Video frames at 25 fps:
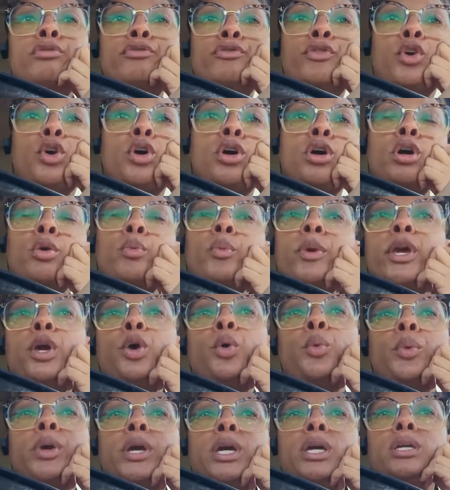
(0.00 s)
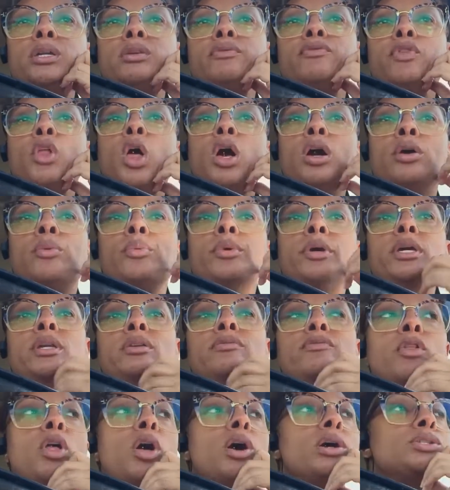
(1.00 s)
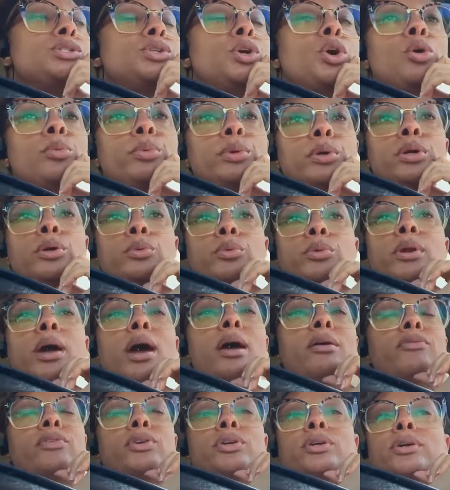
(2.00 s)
for WEEK-O-WEEN, VLOGoween, Vlogtober, whatever